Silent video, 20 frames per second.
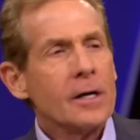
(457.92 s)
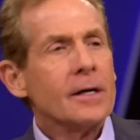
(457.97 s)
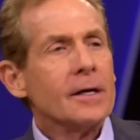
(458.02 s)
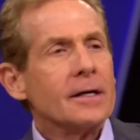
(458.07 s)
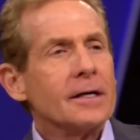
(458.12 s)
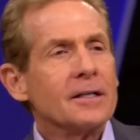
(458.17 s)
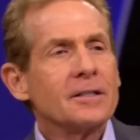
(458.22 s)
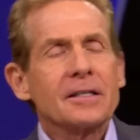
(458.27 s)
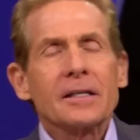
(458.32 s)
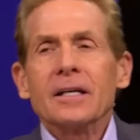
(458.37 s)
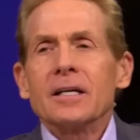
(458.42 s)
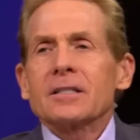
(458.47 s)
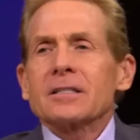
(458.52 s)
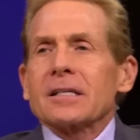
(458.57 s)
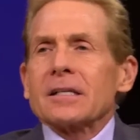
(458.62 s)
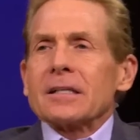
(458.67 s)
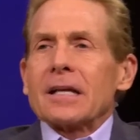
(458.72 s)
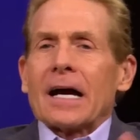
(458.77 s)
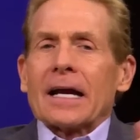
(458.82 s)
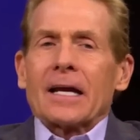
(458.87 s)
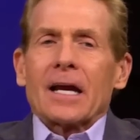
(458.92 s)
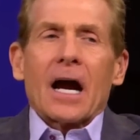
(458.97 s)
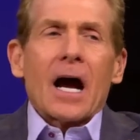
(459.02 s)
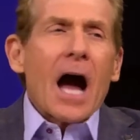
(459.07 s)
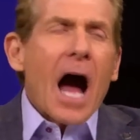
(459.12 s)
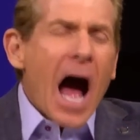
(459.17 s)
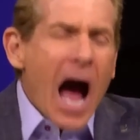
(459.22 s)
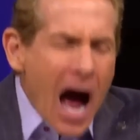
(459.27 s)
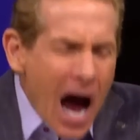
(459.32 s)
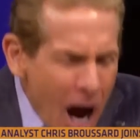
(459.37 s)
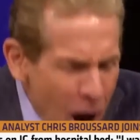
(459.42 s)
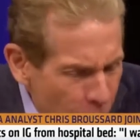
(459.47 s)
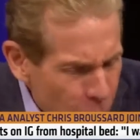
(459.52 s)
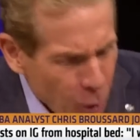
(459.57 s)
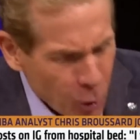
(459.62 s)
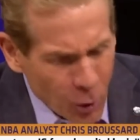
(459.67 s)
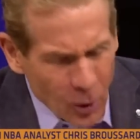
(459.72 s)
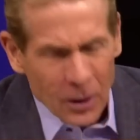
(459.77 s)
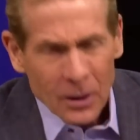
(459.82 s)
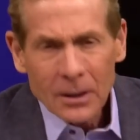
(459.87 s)
it's, it's a like
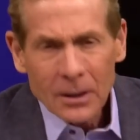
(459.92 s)
ow,